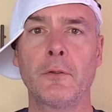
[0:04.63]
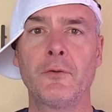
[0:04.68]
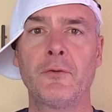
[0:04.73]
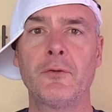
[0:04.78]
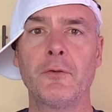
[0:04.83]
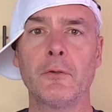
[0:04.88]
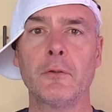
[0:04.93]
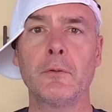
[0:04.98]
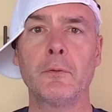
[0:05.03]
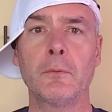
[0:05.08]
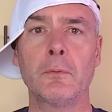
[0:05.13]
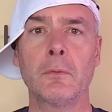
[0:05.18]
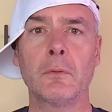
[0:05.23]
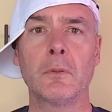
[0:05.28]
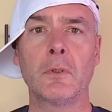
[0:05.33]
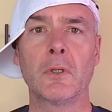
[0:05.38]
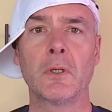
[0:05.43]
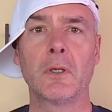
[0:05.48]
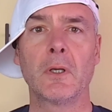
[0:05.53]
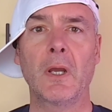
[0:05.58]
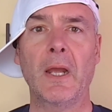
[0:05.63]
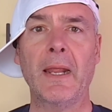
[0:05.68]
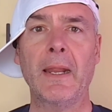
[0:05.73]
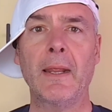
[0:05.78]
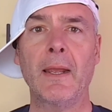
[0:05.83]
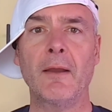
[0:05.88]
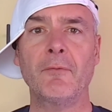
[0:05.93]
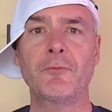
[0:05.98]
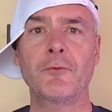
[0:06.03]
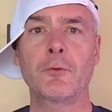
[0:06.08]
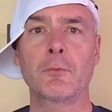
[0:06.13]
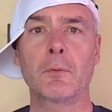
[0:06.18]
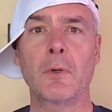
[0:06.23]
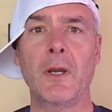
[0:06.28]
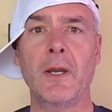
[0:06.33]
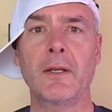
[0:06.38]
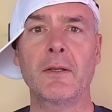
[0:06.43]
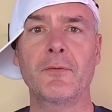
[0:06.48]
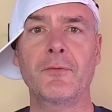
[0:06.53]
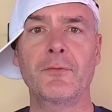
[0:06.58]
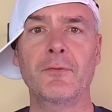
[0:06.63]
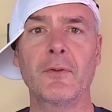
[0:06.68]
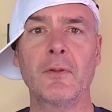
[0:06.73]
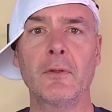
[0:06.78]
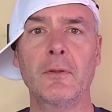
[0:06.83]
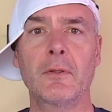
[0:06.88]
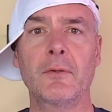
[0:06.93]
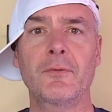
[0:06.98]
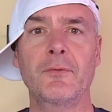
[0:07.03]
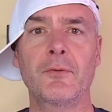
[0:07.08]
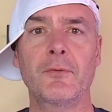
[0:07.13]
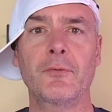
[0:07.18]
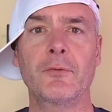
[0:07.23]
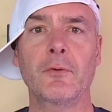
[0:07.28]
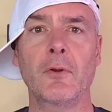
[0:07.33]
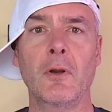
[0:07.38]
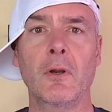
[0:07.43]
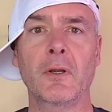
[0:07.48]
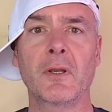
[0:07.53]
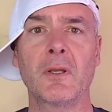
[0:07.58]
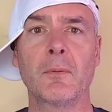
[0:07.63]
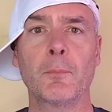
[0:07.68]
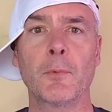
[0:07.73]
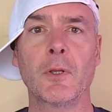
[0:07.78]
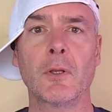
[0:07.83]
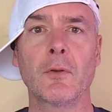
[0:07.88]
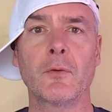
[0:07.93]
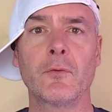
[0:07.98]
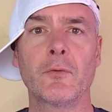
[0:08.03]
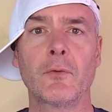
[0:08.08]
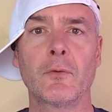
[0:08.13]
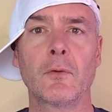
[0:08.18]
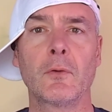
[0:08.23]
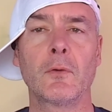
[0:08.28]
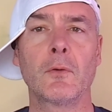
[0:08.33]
Dude, I have to write a synthesis argument.